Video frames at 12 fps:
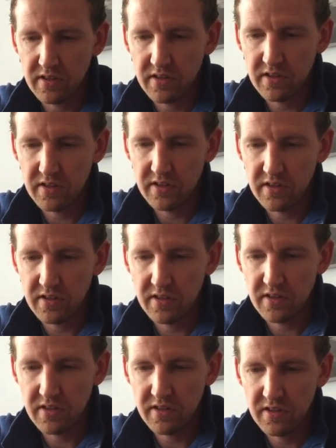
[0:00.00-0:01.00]

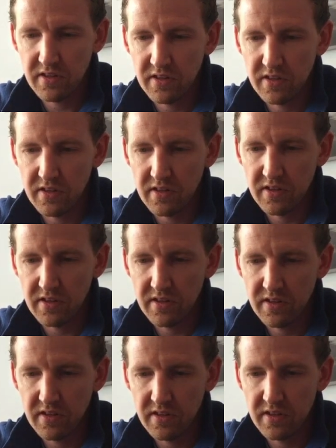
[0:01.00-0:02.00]

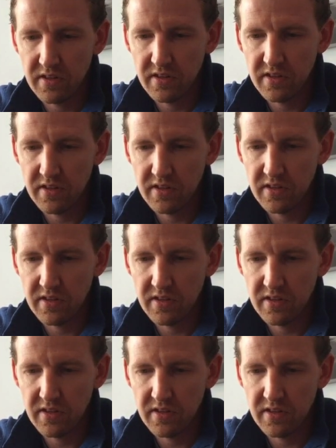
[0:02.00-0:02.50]
(no one is talking)